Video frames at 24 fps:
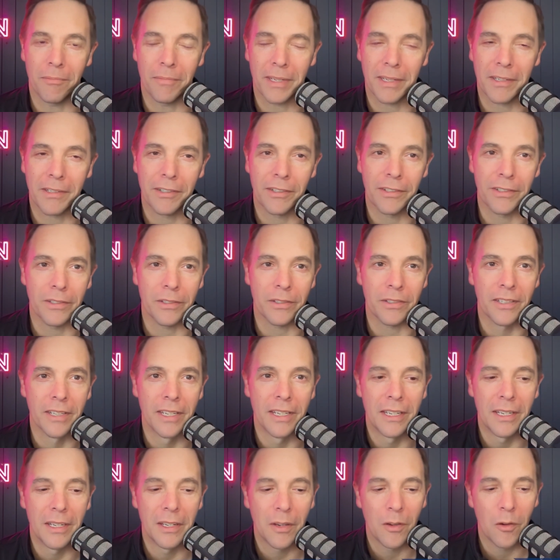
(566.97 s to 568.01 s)
because
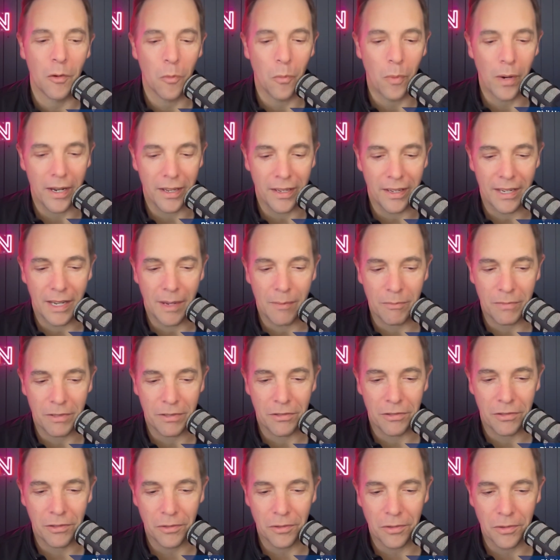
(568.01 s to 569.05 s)
when it comes
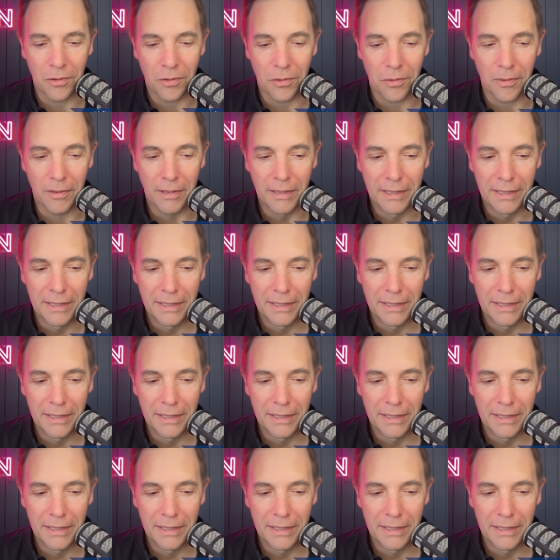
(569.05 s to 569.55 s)
to